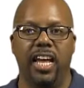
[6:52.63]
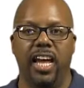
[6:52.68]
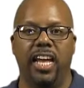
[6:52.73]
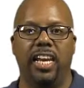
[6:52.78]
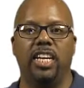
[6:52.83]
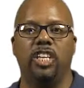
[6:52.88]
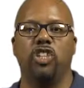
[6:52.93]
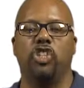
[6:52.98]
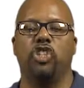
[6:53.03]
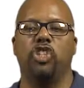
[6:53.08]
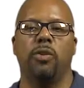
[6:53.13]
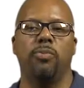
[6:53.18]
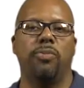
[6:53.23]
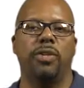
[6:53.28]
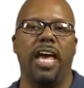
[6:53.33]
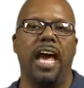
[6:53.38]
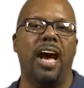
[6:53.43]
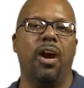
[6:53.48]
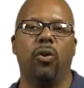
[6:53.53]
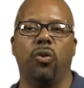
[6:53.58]
And it
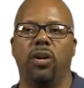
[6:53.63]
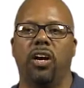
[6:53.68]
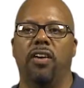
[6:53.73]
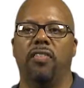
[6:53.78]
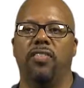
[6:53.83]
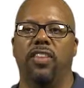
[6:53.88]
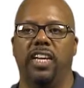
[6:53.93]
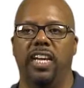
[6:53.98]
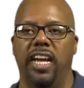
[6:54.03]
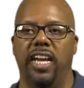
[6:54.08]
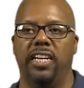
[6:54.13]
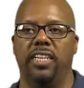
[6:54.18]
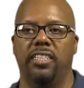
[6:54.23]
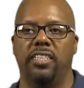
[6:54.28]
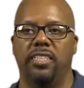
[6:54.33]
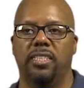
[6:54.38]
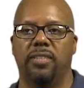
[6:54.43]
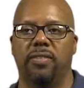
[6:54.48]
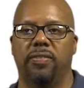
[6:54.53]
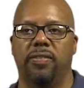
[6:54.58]
jumps out of the
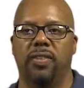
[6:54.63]
case.